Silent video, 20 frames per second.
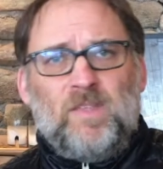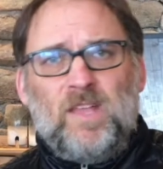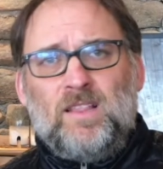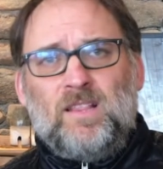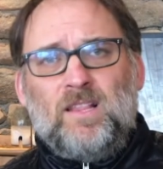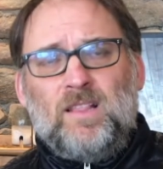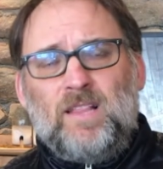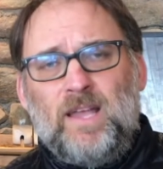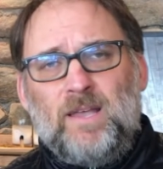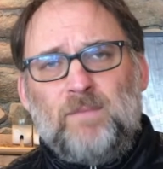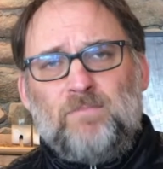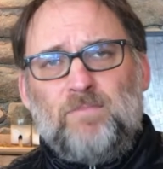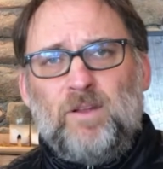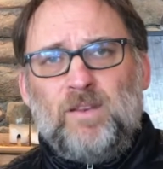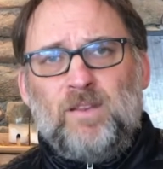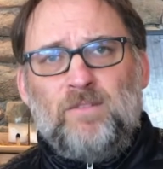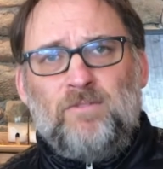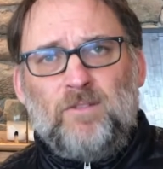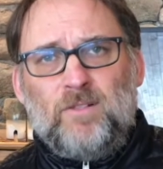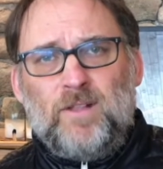Hit the like
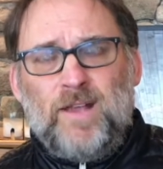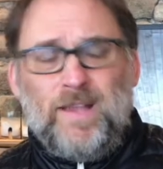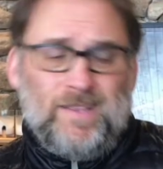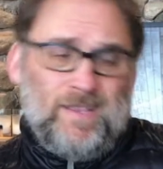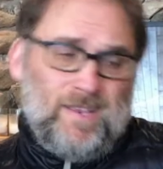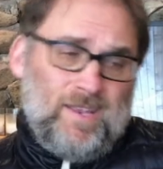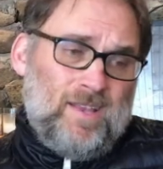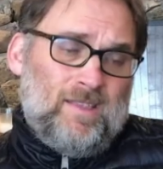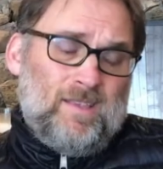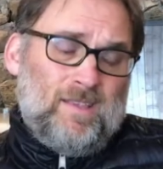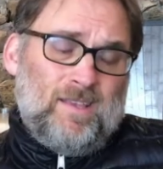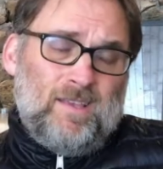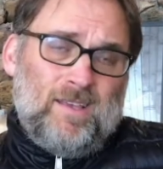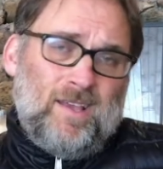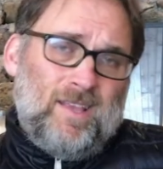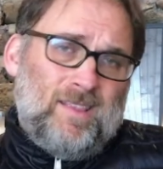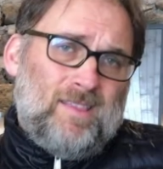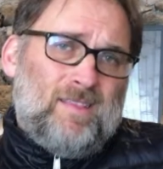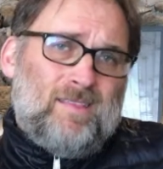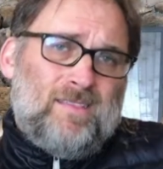button if you liked it. Hit
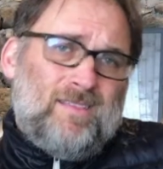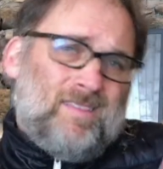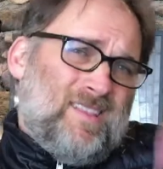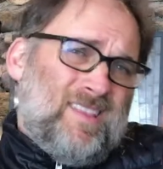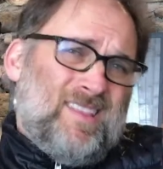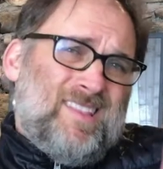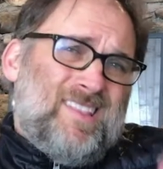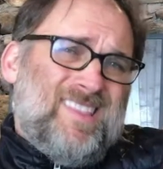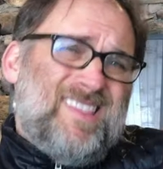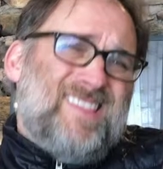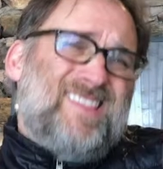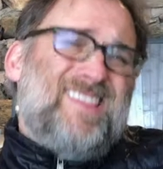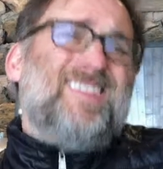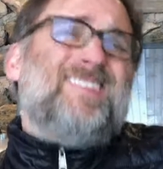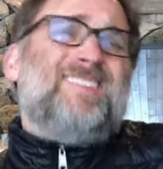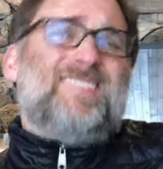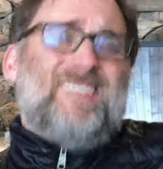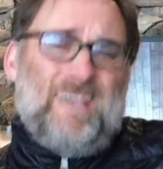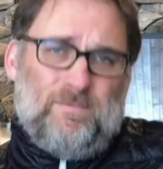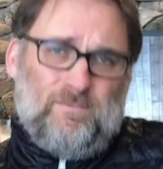the
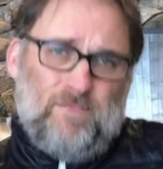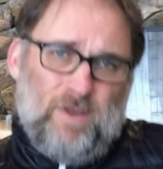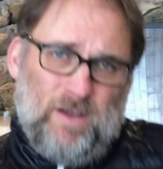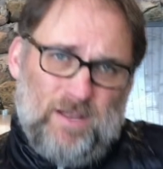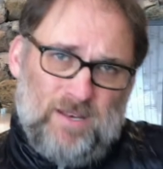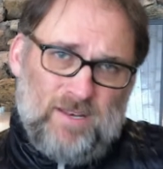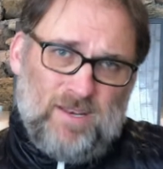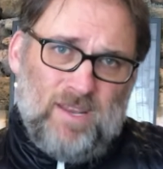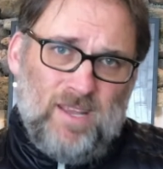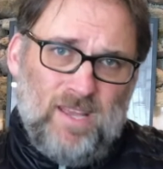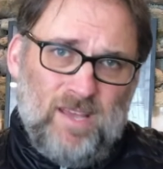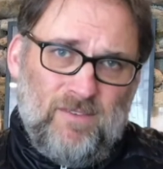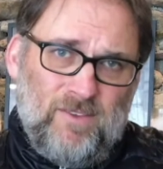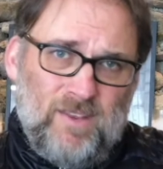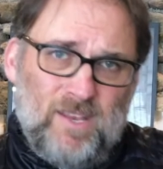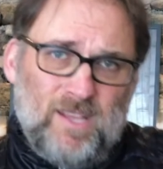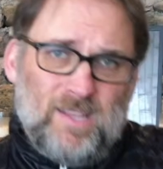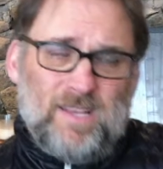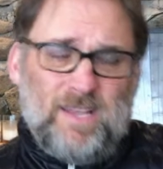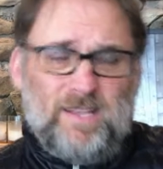dislike button if
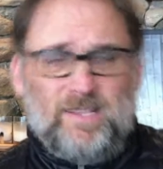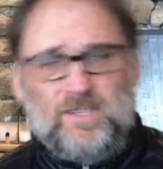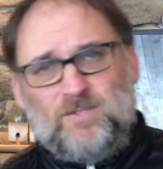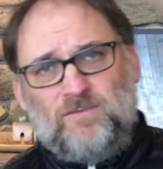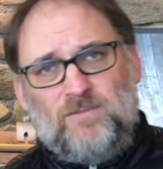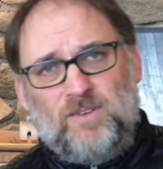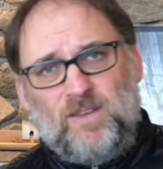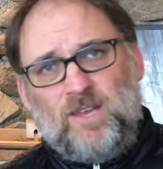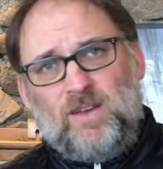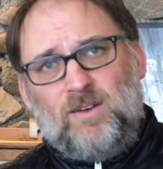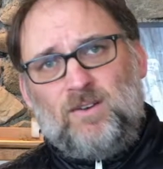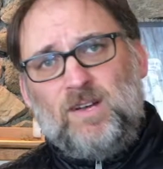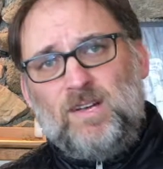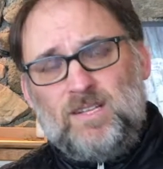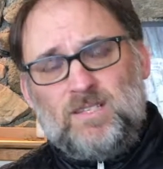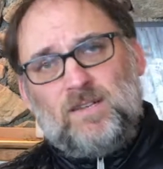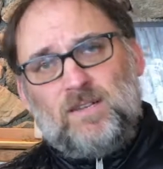you didn't like this video.